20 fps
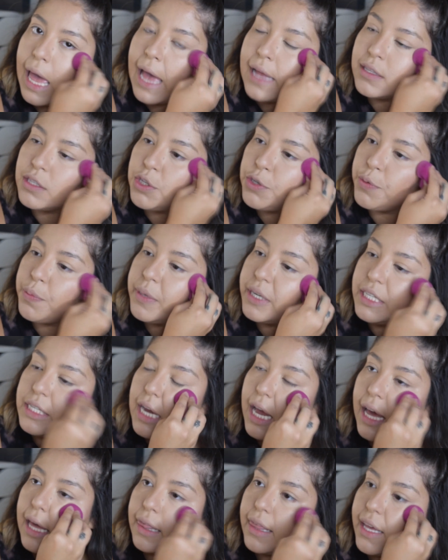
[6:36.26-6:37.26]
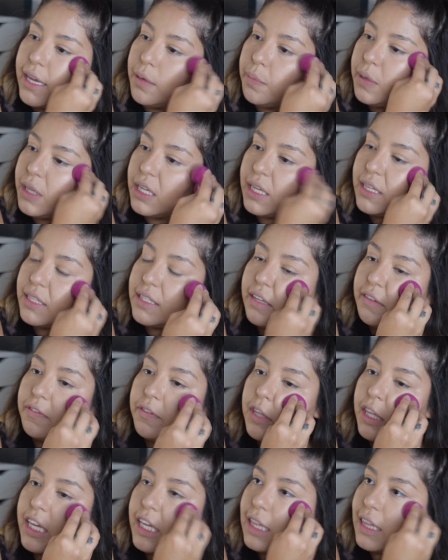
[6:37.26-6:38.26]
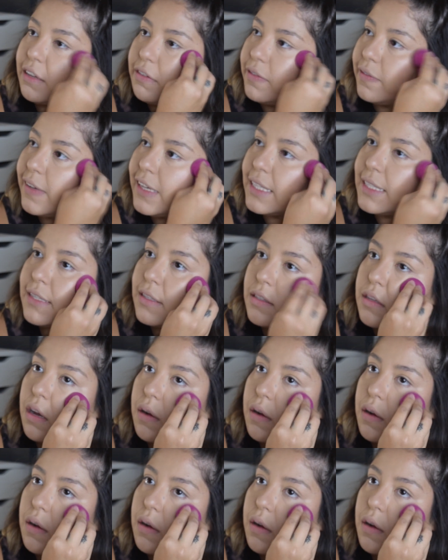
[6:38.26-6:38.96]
add too much highlight because I feel like the face is